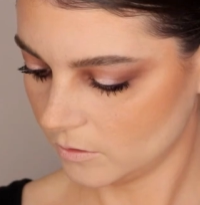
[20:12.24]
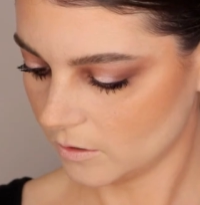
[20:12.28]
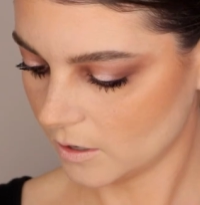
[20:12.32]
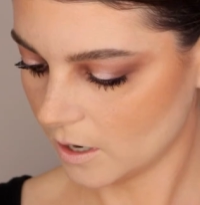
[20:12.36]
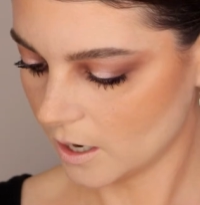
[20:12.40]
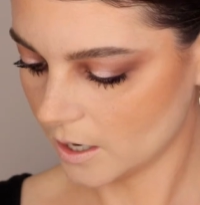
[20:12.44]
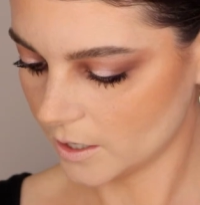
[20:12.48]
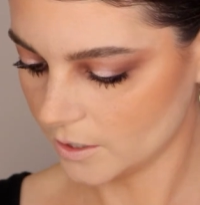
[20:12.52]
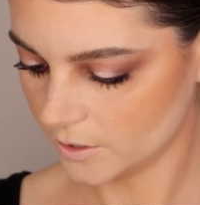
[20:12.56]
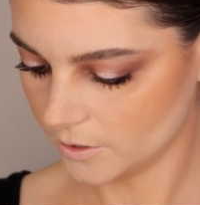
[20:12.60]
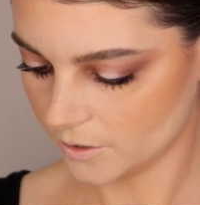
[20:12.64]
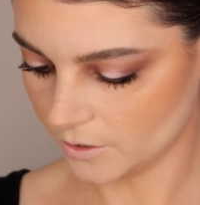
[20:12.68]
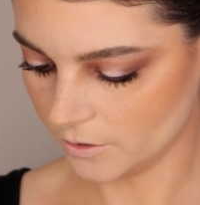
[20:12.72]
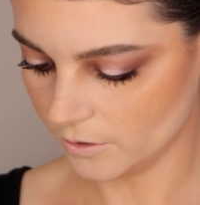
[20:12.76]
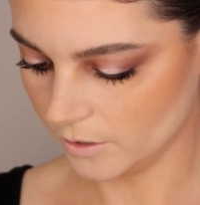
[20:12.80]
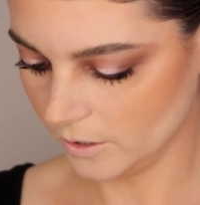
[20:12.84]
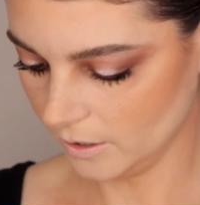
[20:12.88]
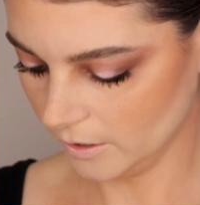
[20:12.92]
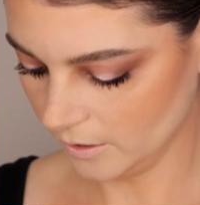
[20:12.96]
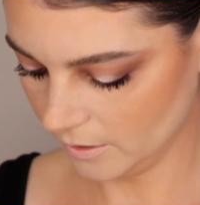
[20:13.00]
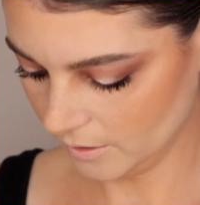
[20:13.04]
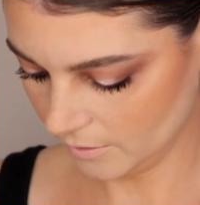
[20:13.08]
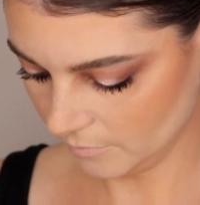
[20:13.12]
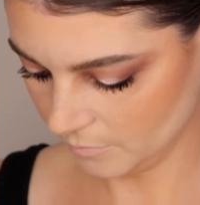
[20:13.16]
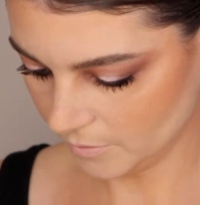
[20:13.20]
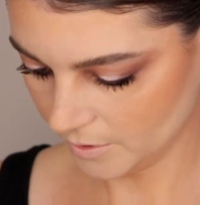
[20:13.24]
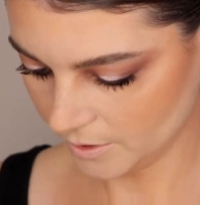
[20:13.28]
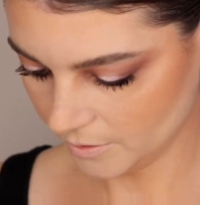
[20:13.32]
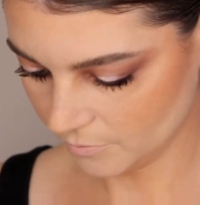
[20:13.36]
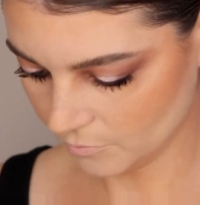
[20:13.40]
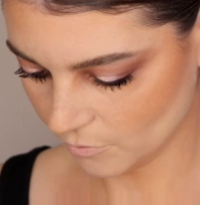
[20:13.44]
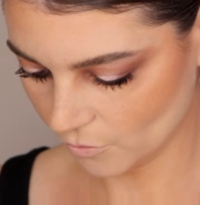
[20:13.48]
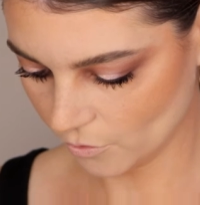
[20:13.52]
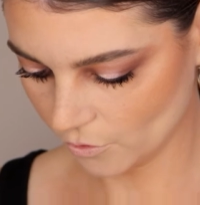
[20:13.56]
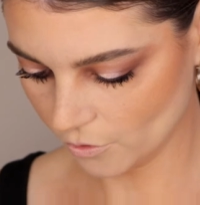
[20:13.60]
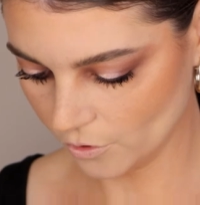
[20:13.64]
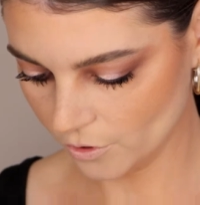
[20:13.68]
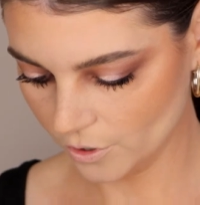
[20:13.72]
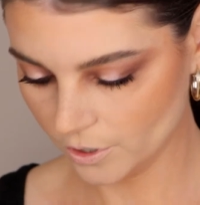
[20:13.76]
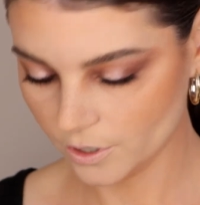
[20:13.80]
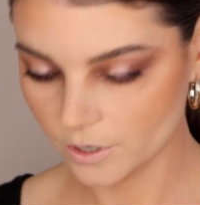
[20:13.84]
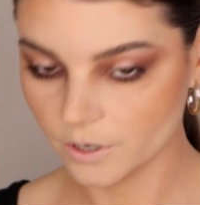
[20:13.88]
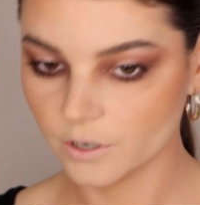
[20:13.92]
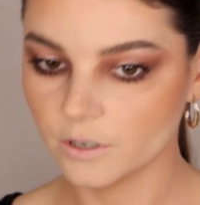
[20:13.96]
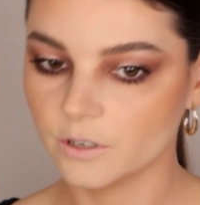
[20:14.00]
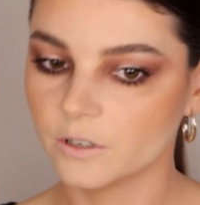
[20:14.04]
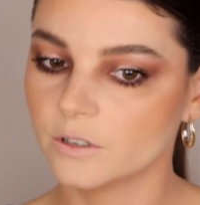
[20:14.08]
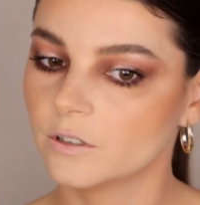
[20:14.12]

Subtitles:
contour a little bit more